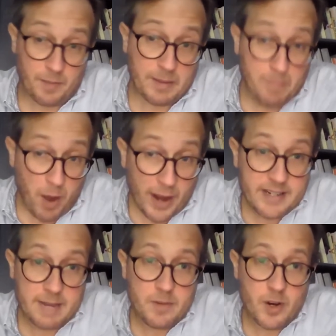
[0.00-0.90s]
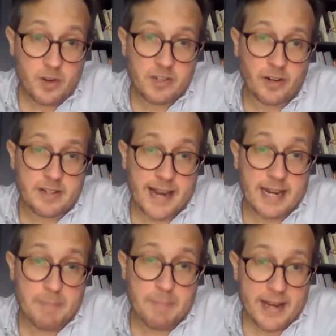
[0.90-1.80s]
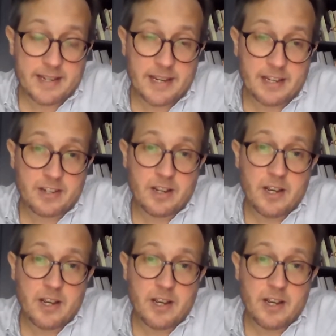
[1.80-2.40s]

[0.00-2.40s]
something my team uses on a daily basis